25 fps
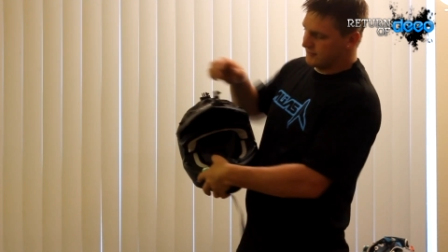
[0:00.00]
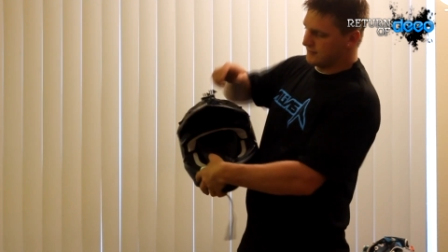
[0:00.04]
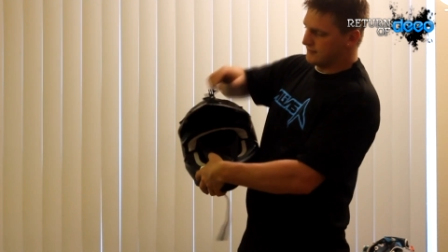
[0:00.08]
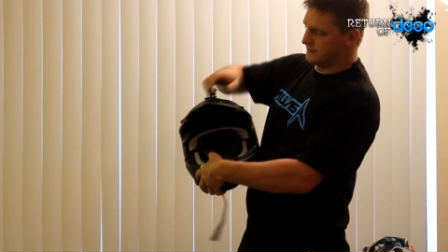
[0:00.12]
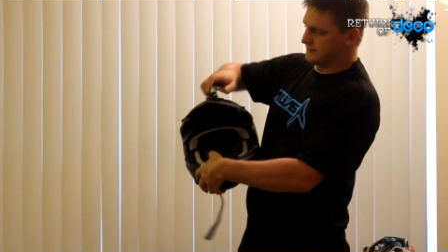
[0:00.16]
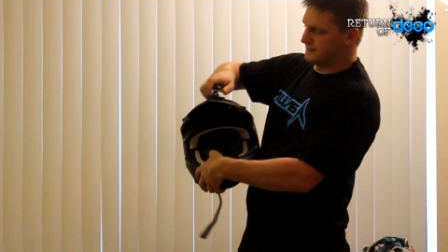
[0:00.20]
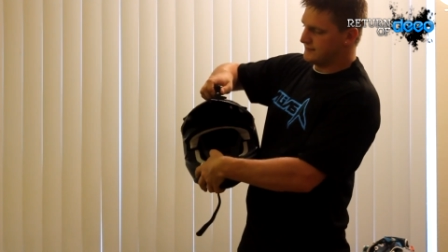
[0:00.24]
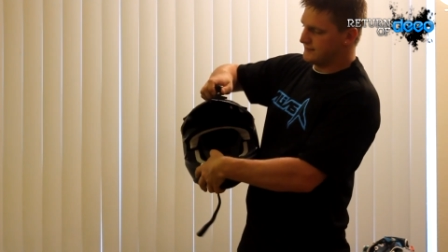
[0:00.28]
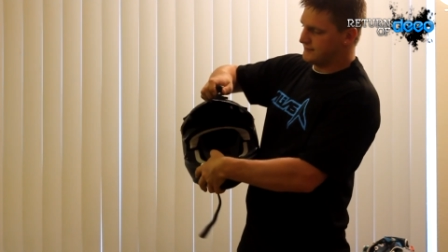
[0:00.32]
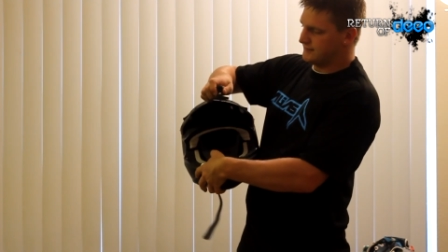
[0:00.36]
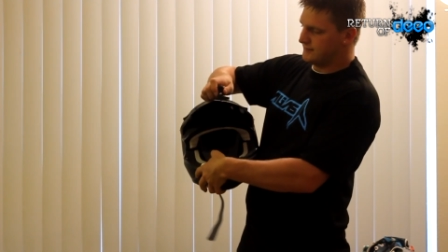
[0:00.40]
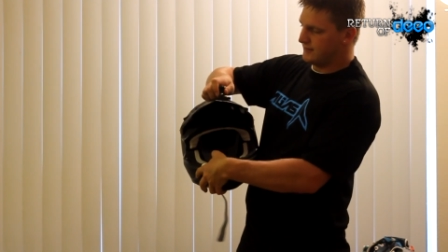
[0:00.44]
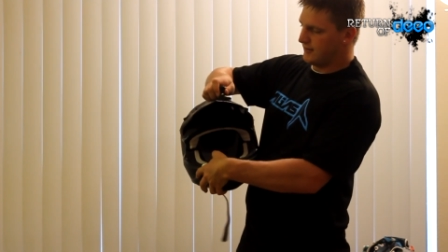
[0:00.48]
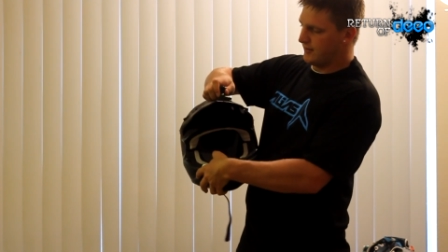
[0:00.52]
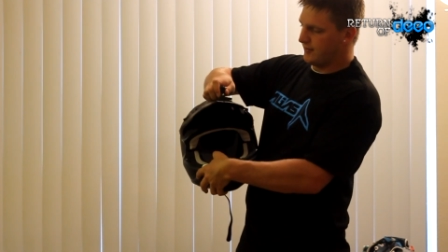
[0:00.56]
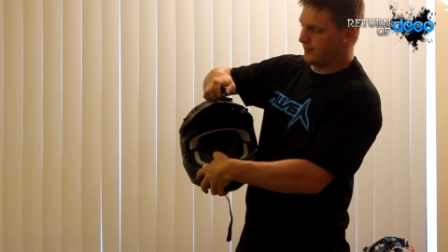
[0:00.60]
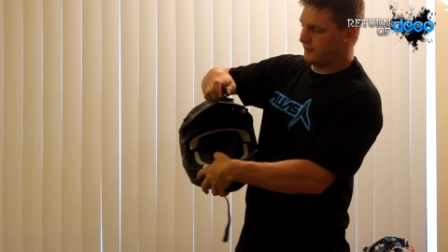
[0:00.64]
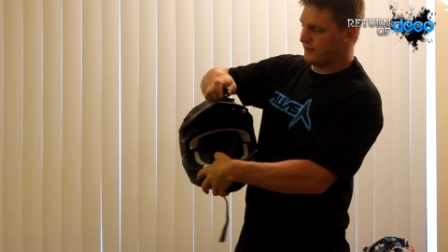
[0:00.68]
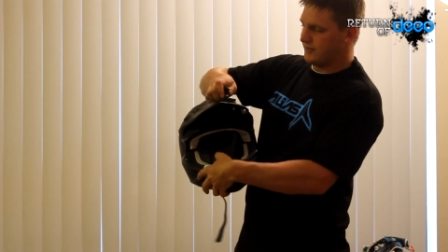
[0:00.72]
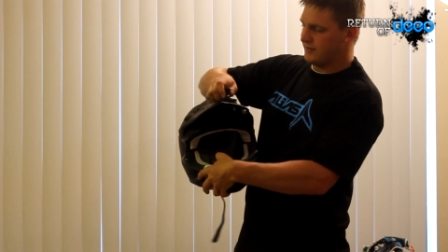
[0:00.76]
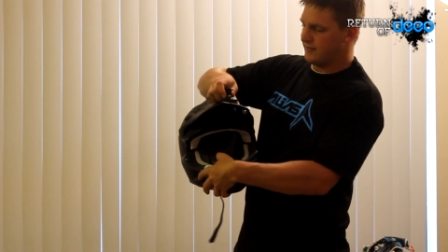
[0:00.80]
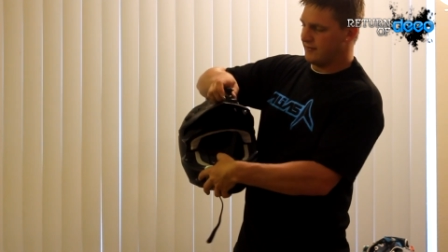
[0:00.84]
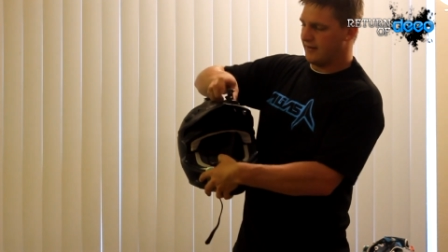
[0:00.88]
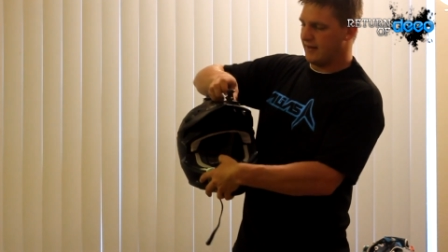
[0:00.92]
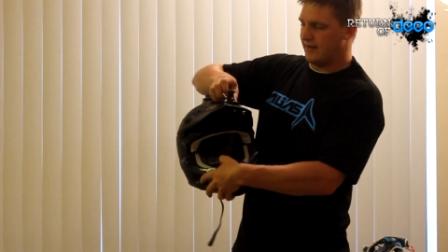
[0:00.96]

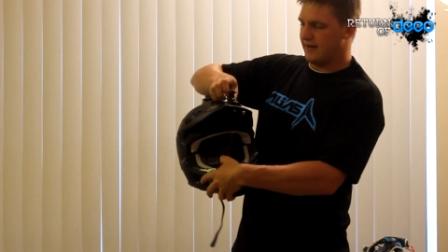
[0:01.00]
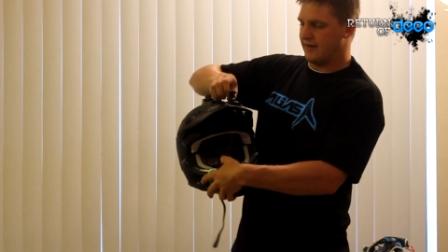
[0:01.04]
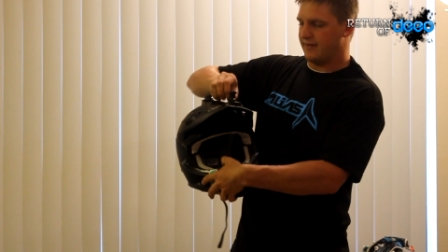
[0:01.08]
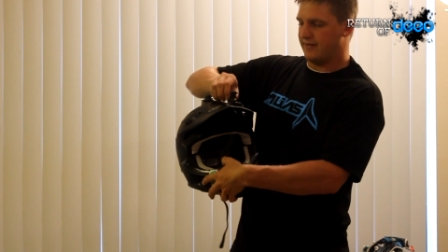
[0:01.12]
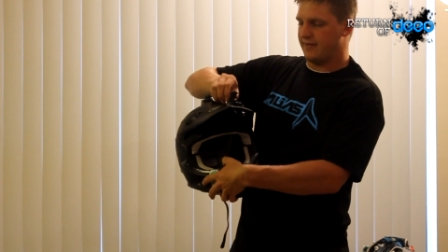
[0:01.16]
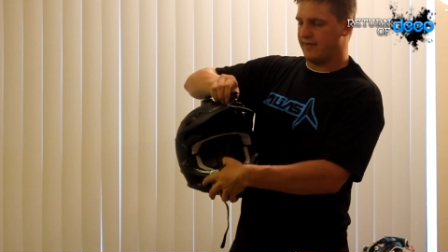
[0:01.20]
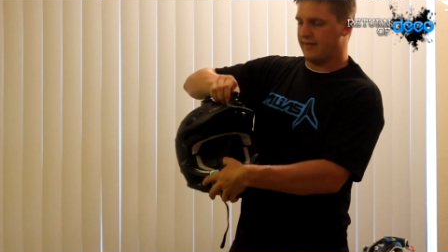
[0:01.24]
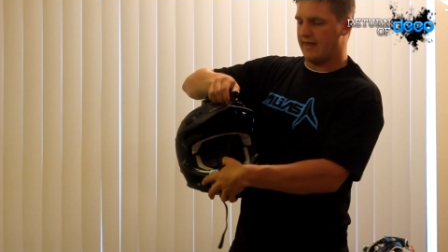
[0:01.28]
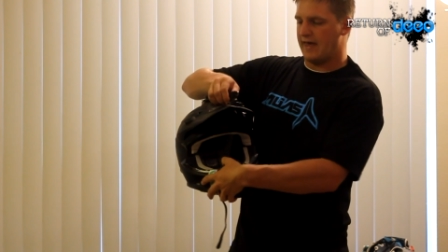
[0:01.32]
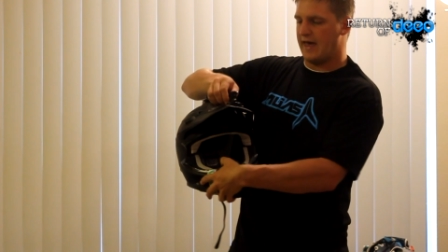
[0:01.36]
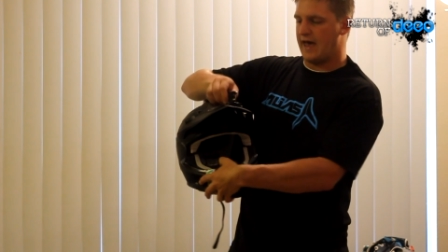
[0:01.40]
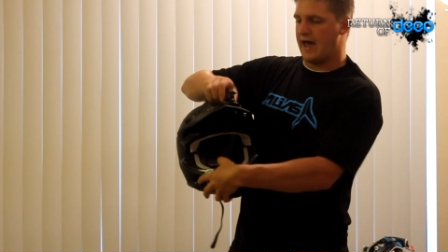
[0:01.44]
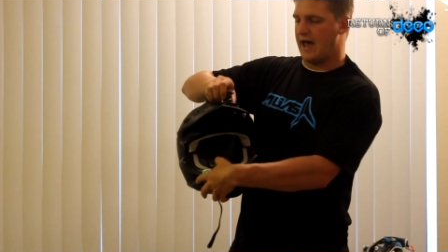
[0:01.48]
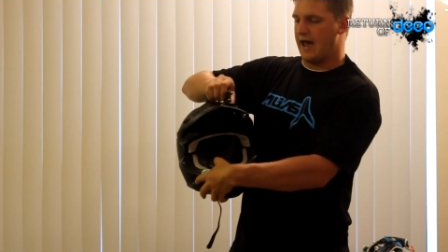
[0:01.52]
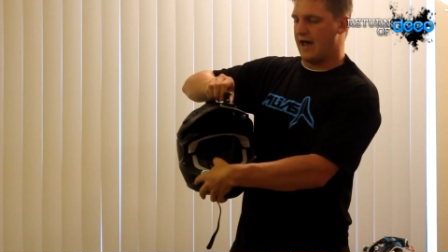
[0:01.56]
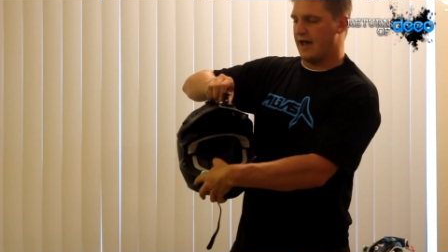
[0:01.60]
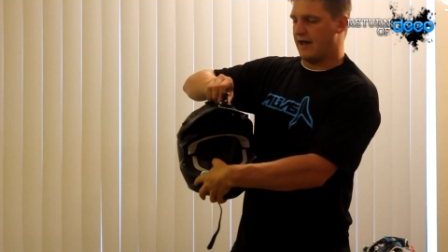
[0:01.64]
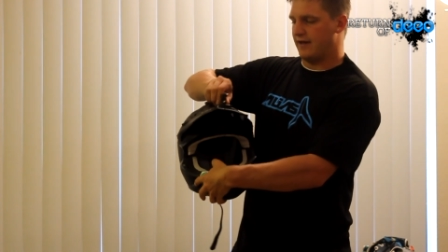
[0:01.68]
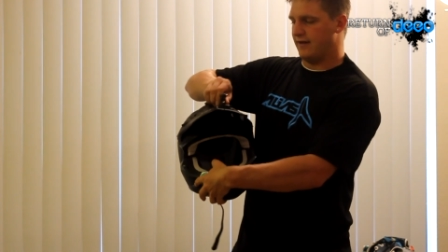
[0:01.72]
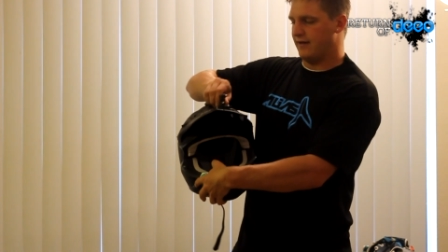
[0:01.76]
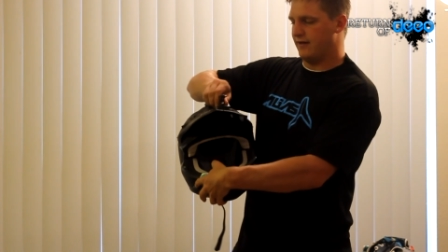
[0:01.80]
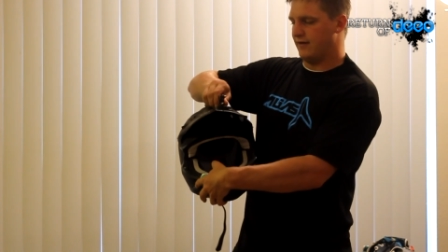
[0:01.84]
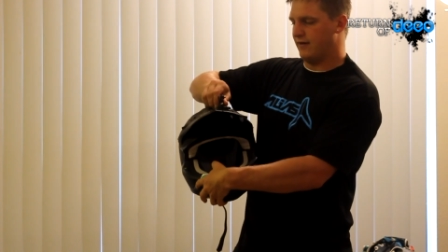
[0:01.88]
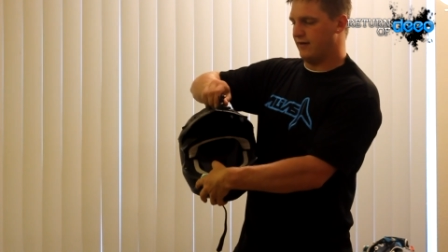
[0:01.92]
something like that.